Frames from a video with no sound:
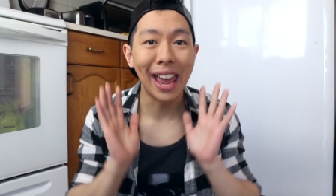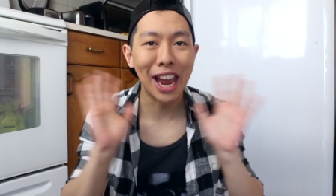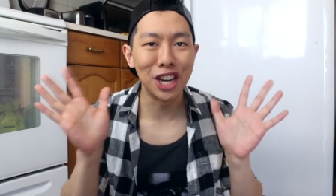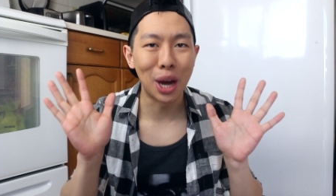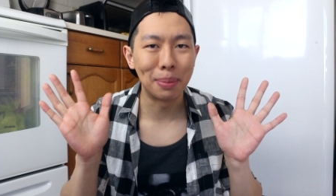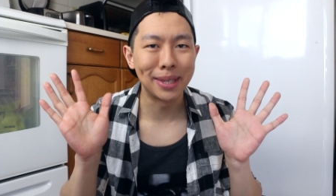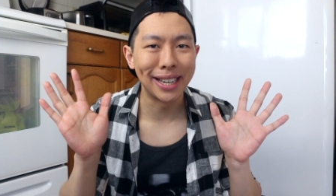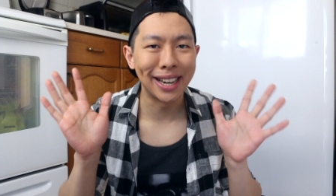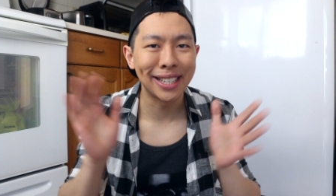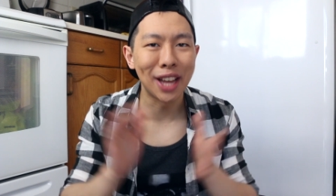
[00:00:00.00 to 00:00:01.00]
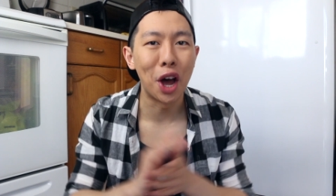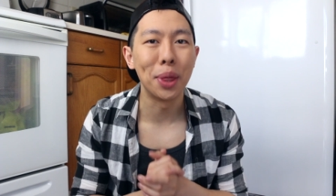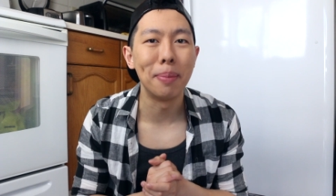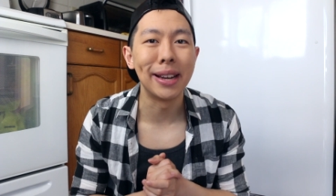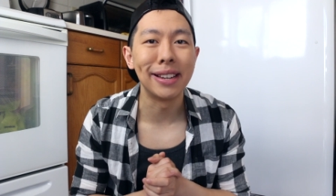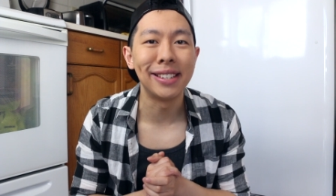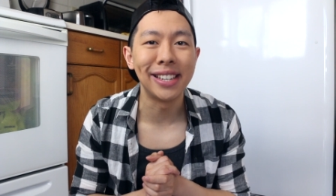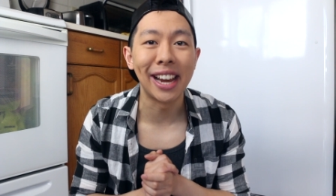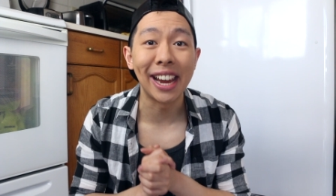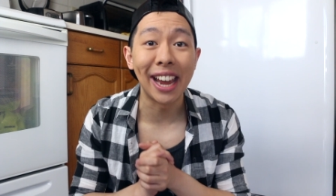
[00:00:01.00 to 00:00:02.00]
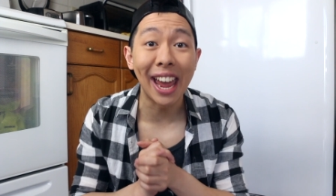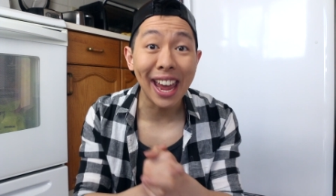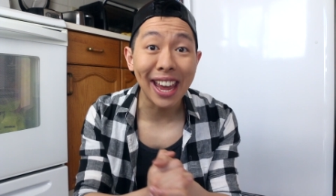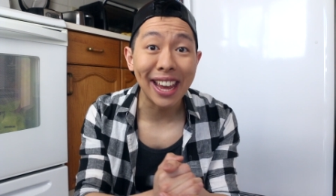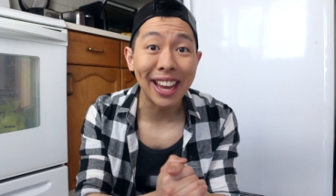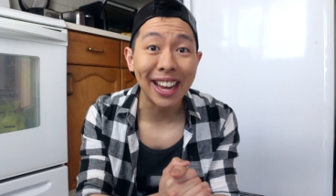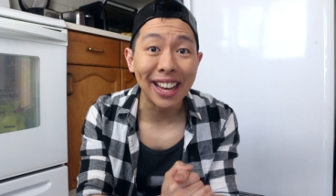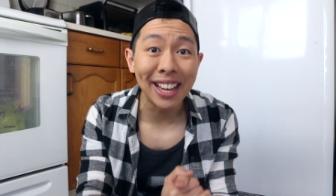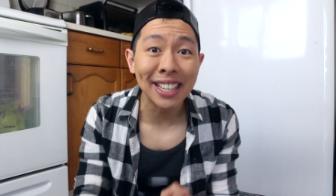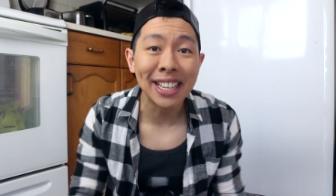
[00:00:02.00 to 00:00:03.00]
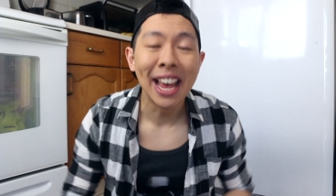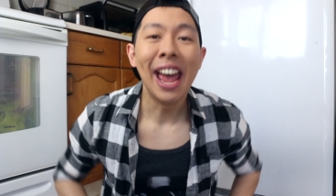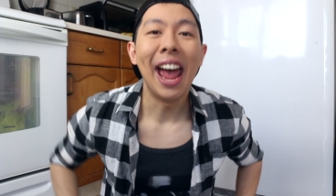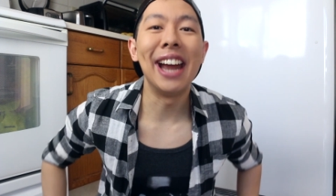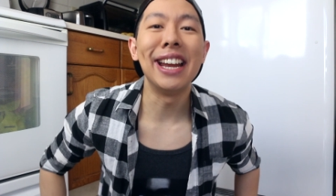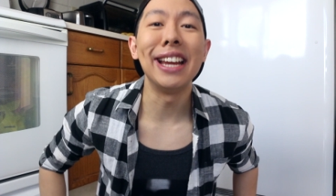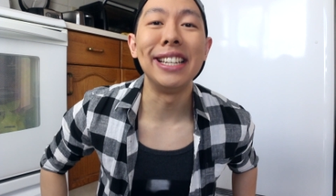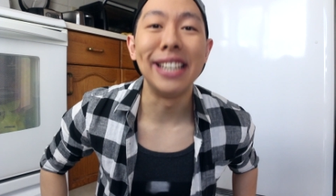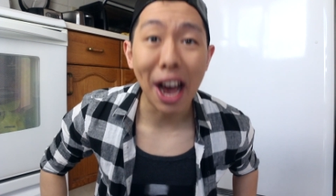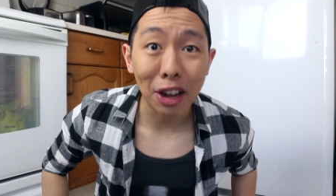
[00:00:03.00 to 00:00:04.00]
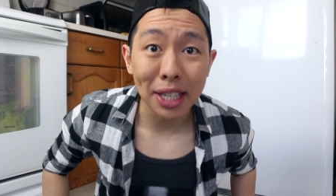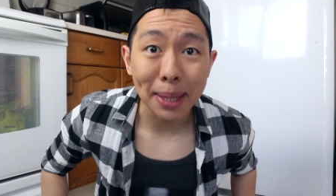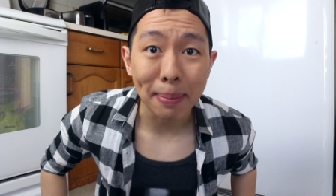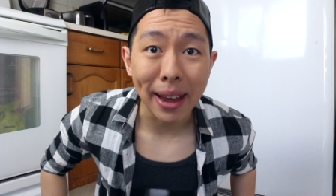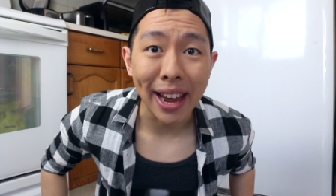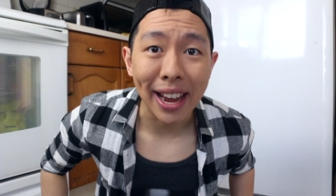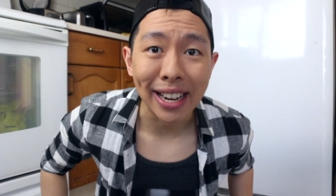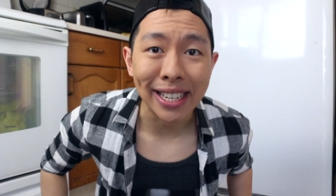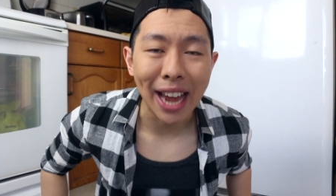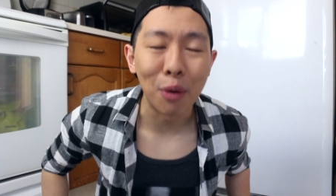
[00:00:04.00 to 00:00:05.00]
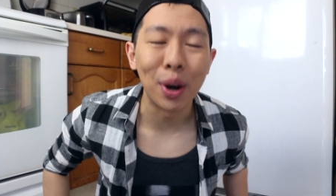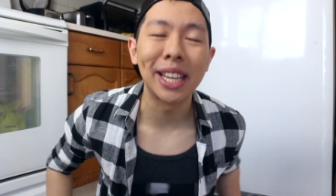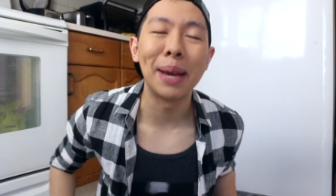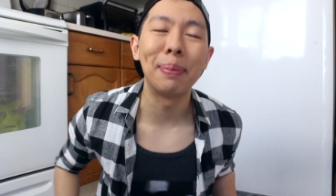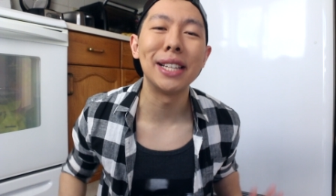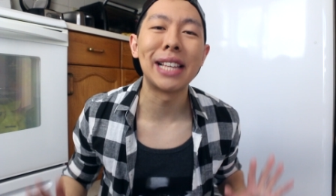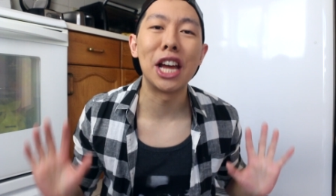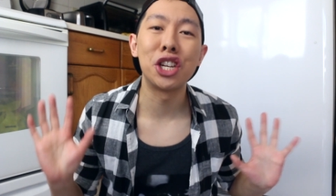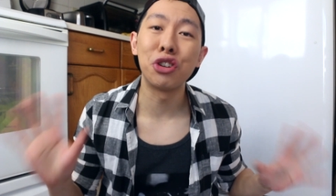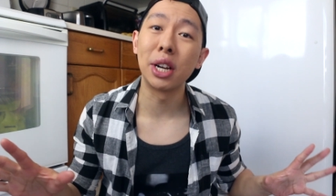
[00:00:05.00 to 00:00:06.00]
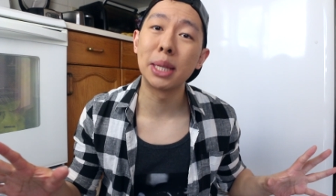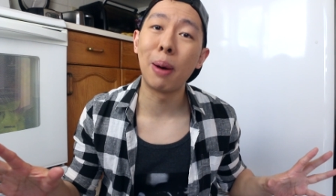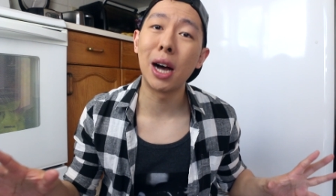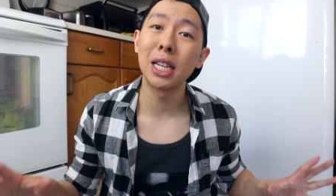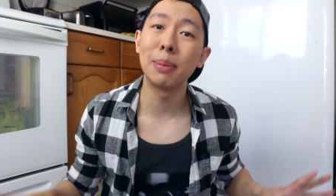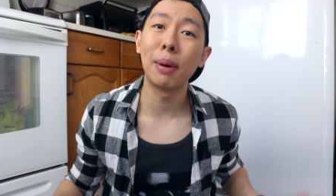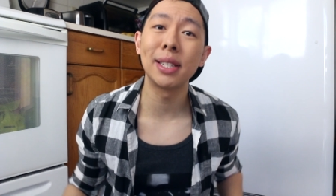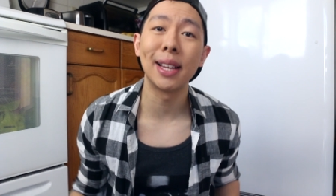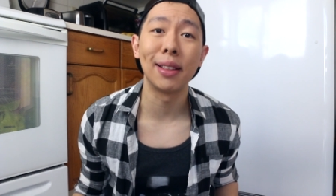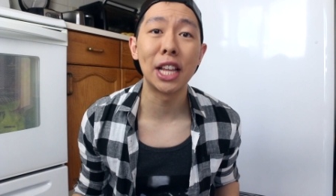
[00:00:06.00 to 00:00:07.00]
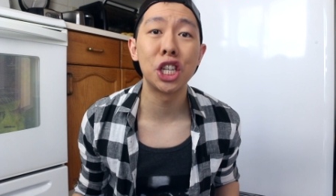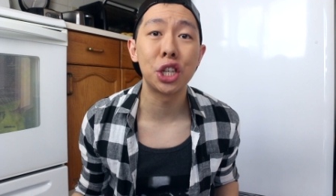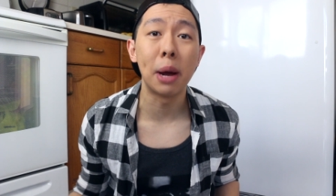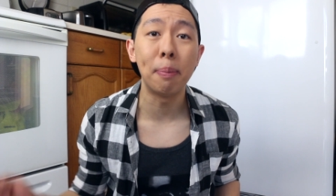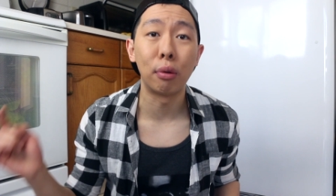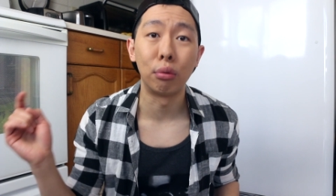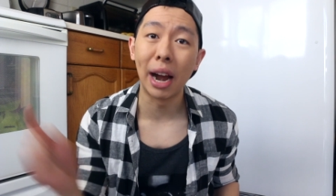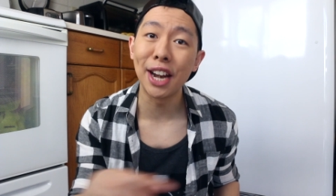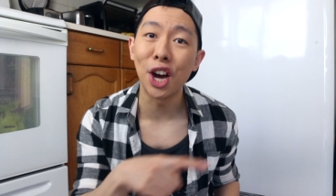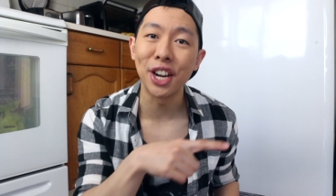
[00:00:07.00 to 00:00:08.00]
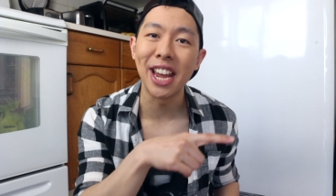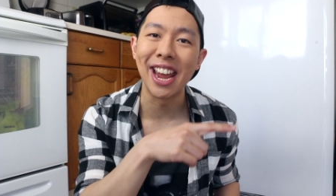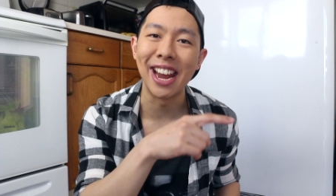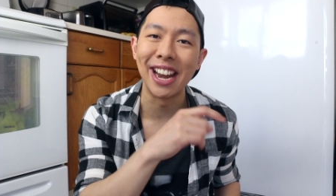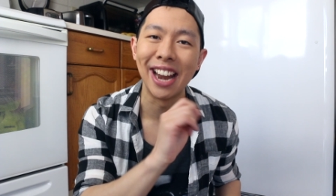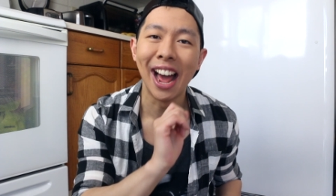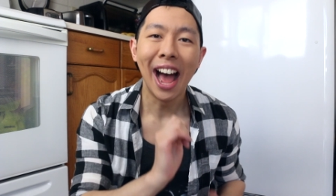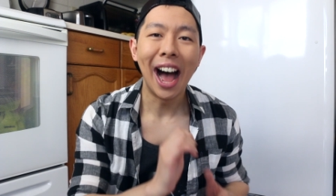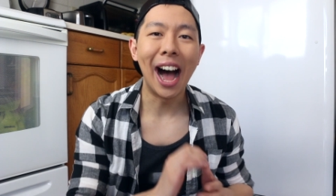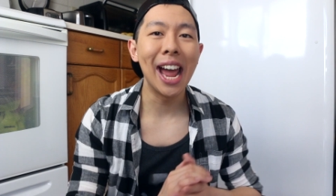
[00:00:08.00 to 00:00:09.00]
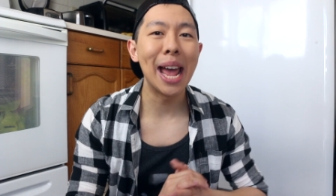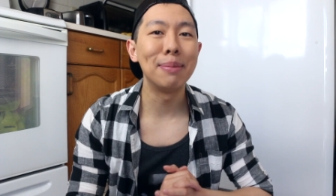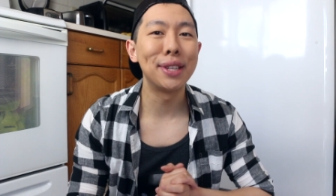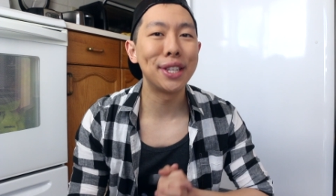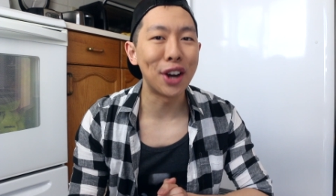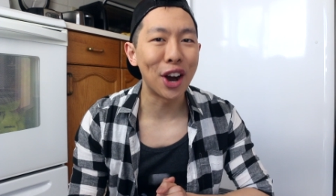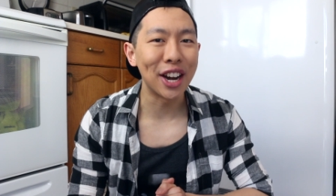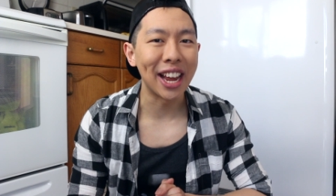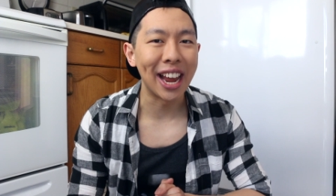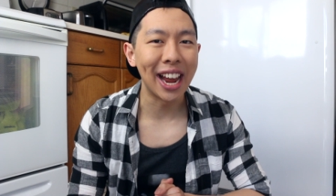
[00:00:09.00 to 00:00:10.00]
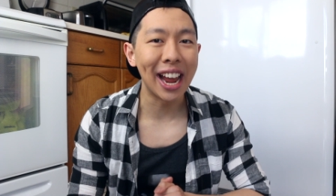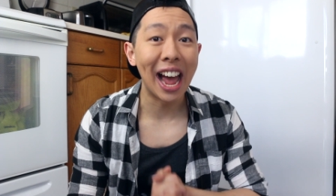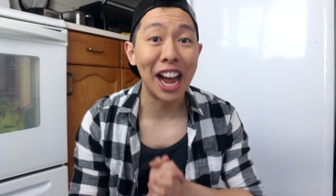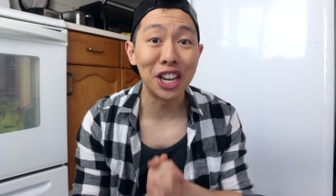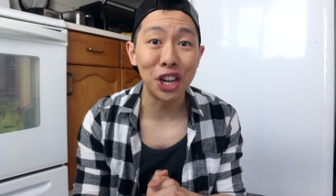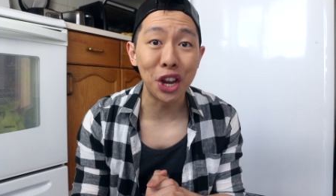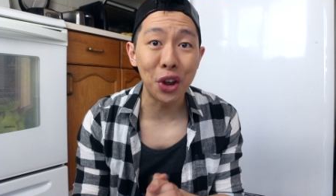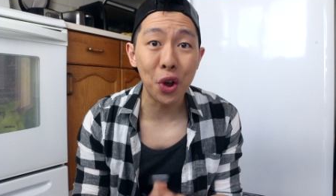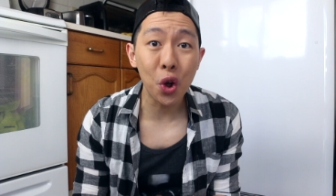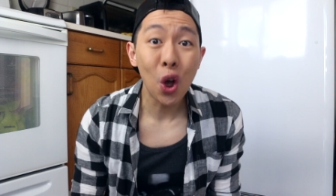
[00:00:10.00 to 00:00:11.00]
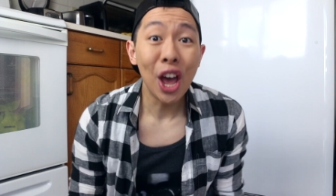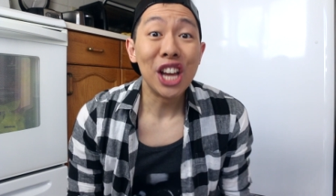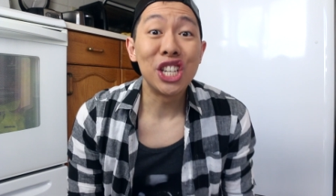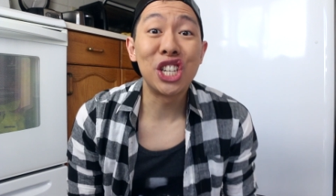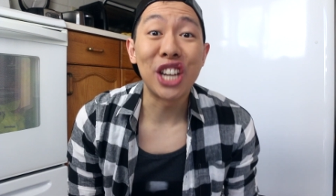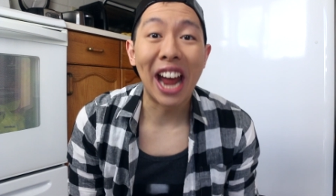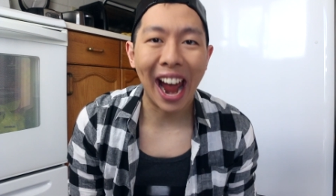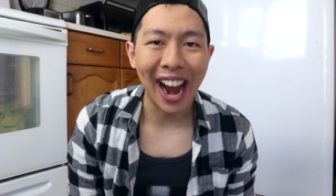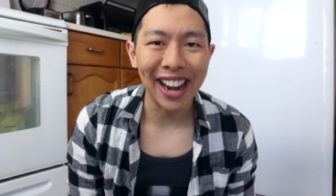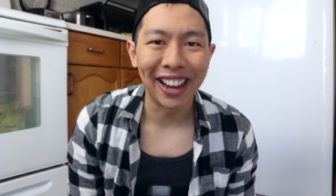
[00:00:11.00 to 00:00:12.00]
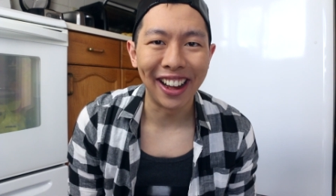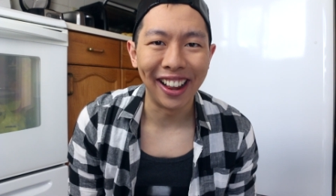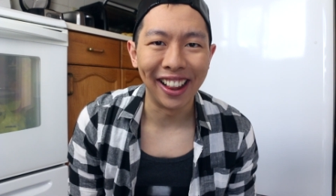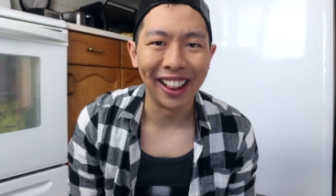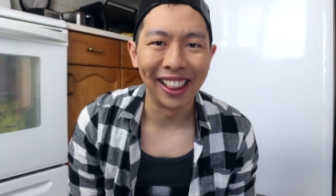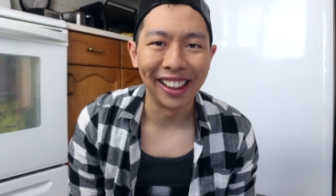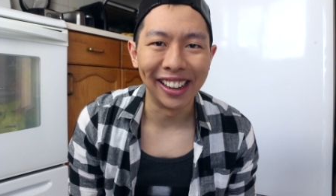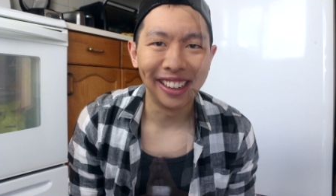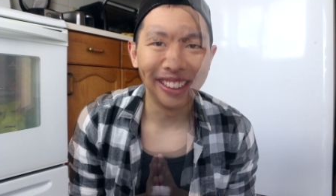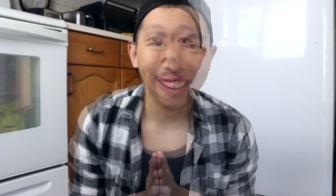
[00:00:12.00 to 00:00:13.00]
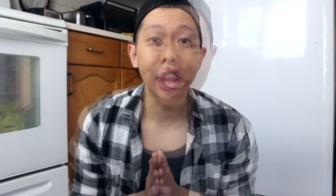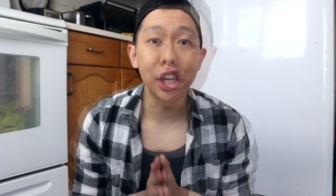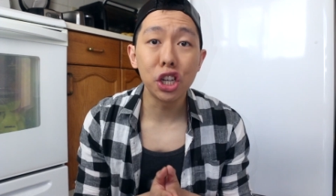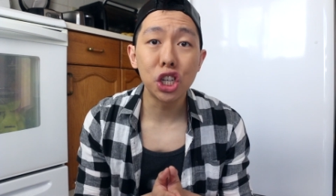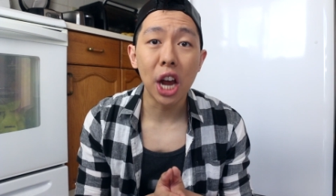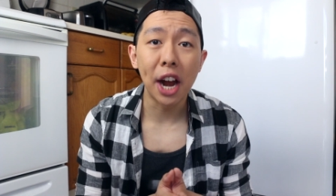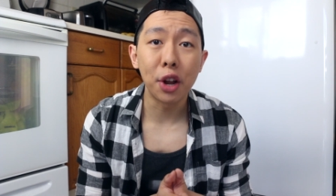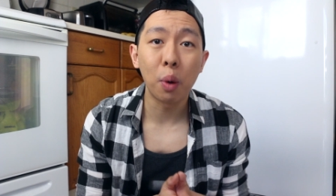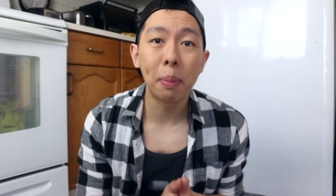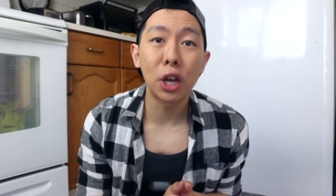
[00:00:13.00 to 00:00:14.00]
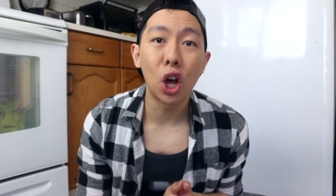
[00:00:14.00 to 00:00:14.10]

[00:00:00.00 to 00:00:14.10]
Hey Chopsticks on the menu today is an announcement. I want to keep this as short as possible, so let's jump right on in. I am starting a new channel. The new channel will be